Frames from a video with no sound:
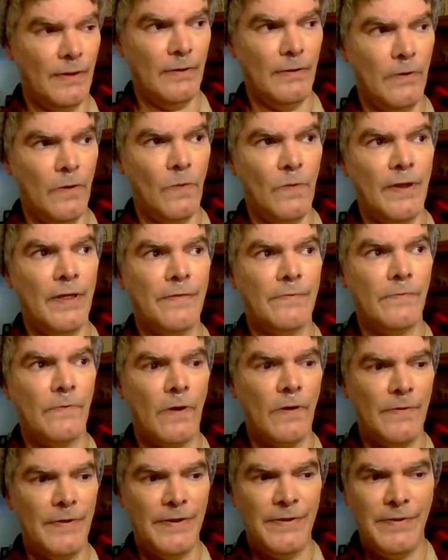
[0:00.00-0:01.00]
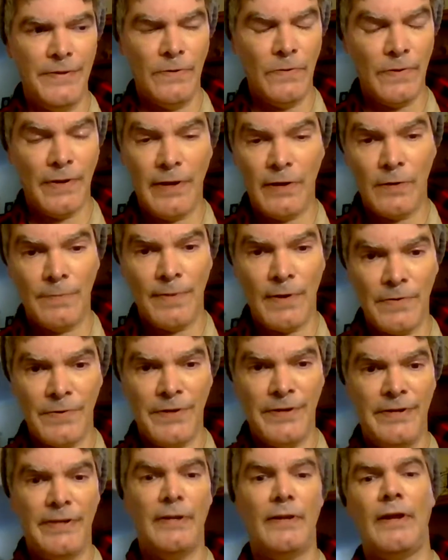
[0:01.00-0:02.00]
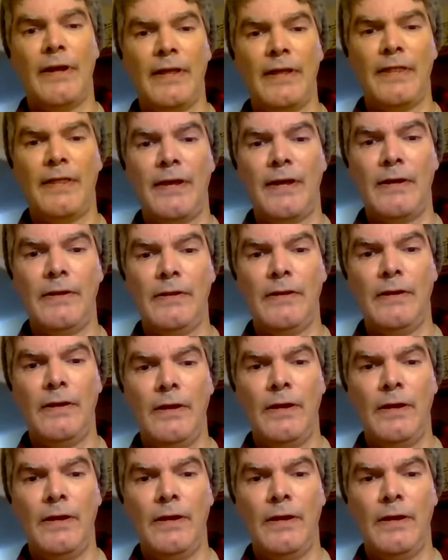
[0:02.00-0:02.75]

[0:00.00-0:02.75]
going through all this, you don't care about shit like that.